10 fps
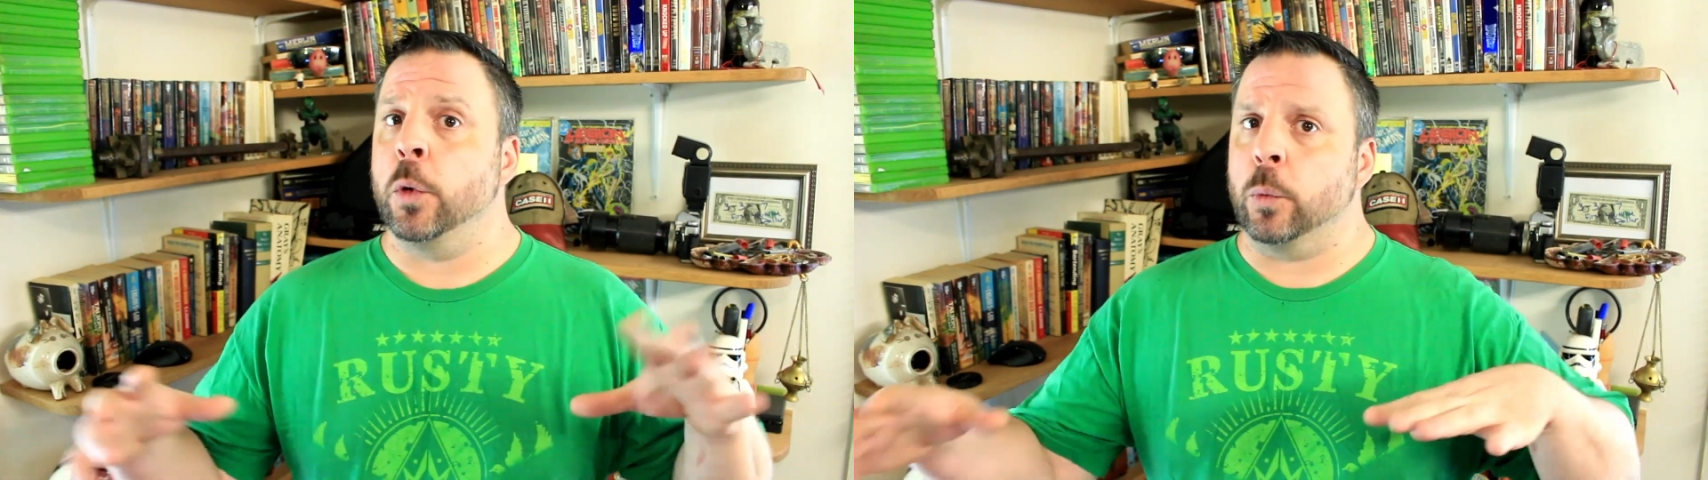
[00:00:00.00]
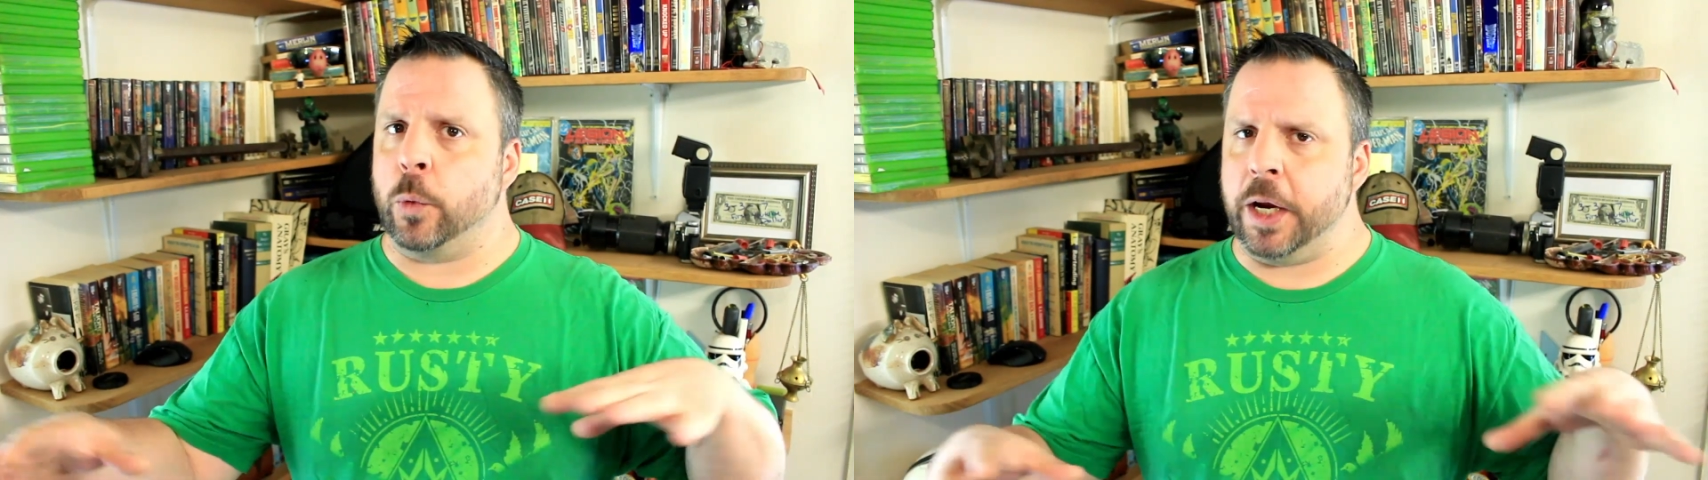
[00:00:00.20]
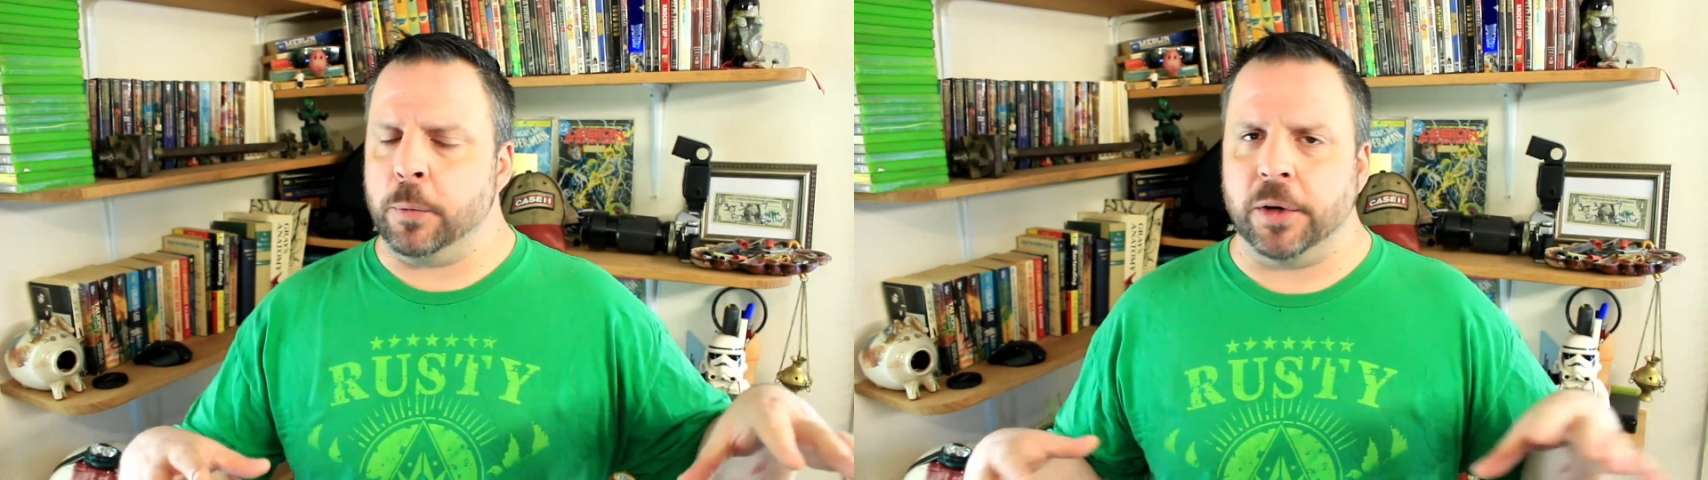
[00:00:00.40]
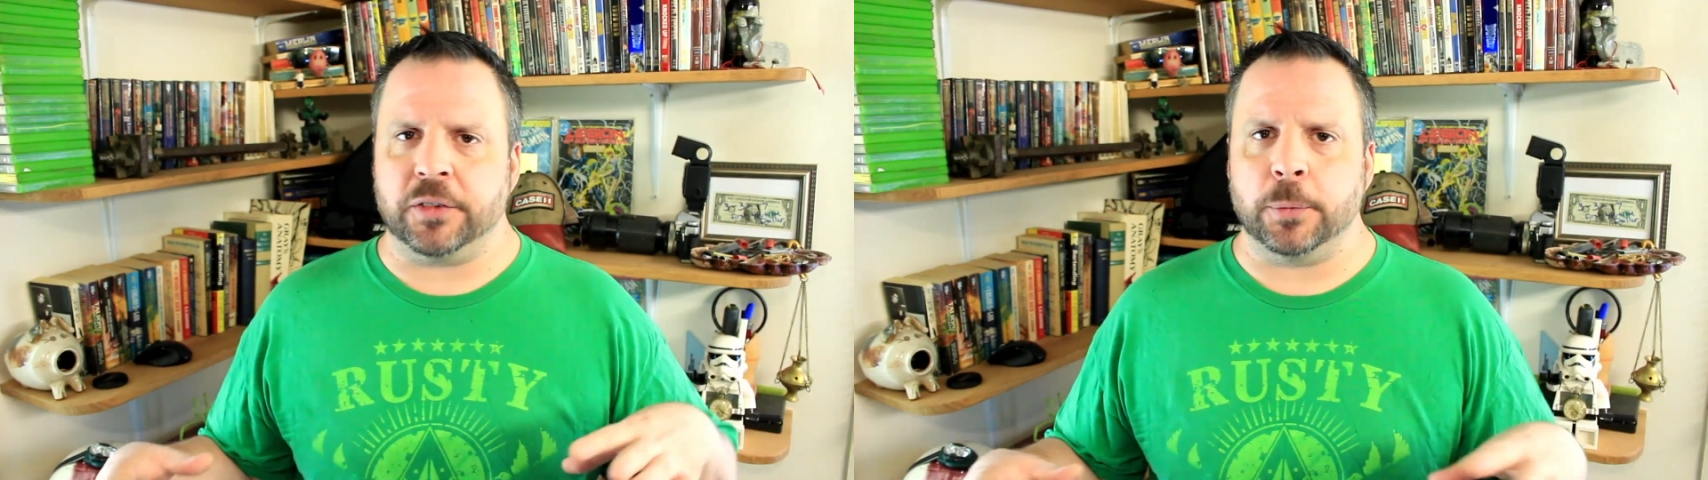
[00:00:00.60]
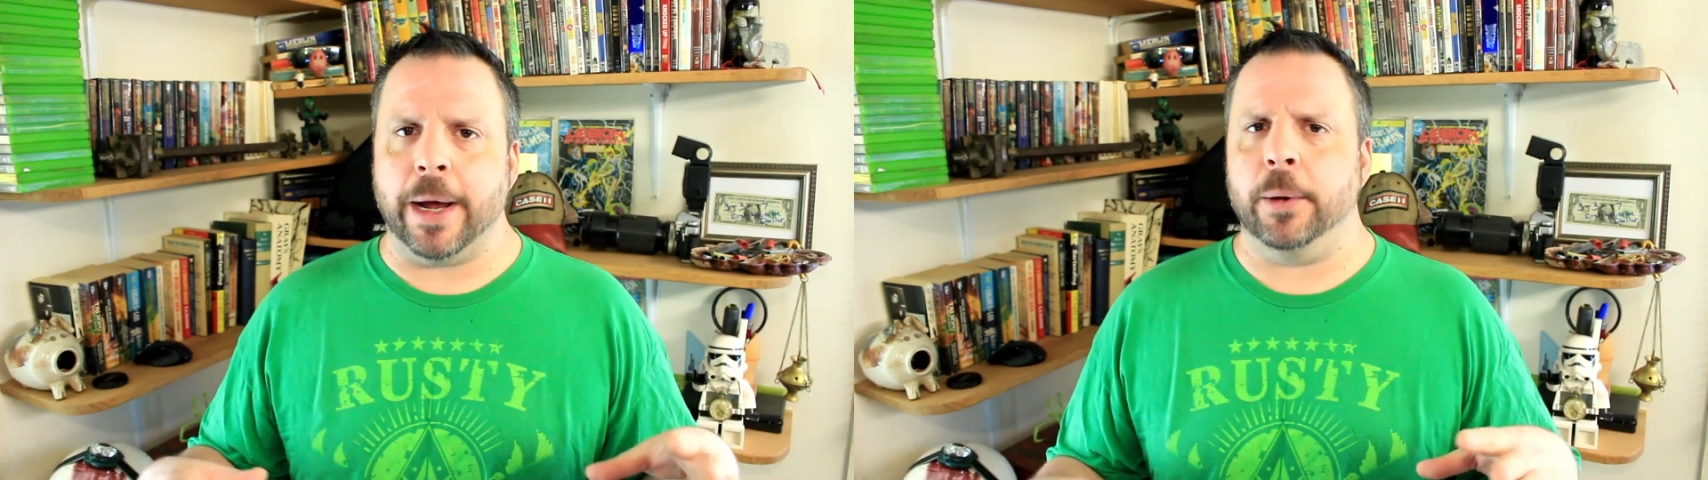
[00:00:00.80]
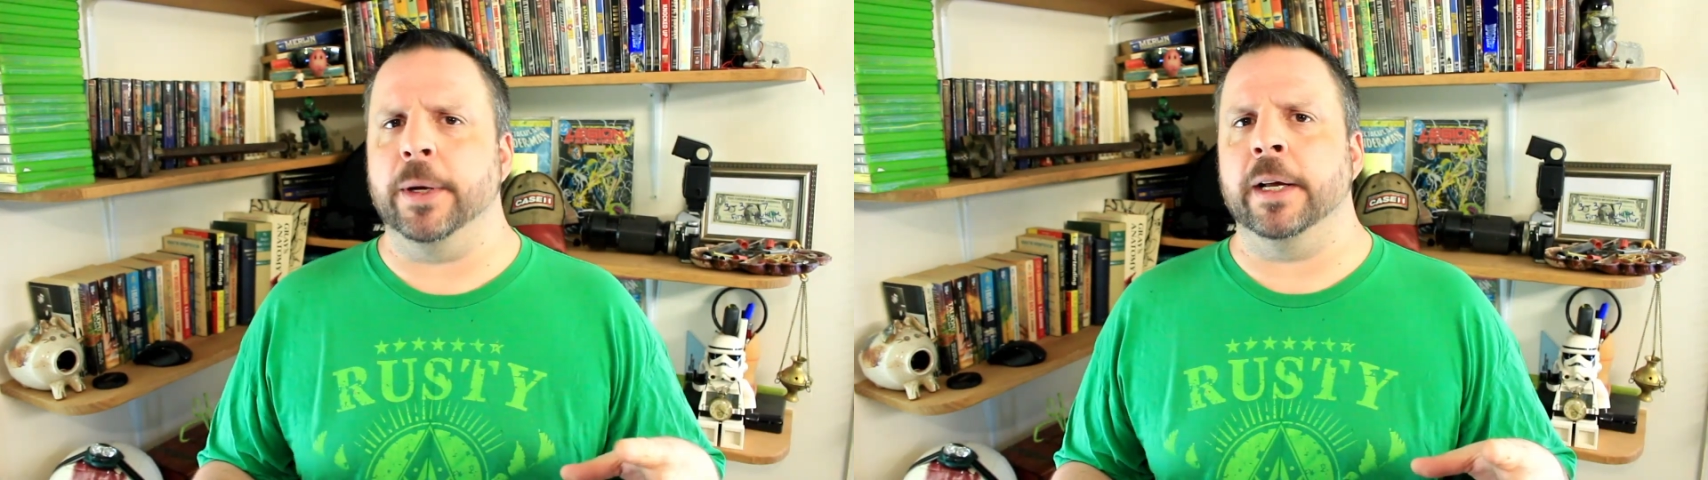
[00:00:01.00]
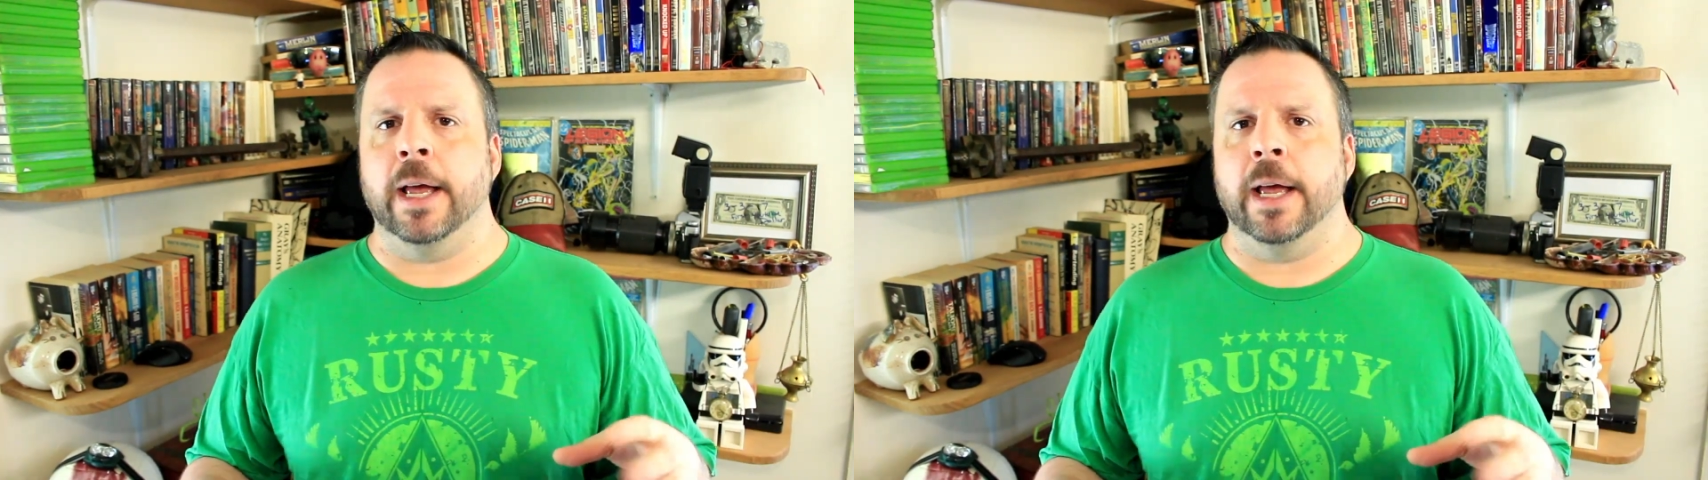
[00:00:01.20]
read what's around it,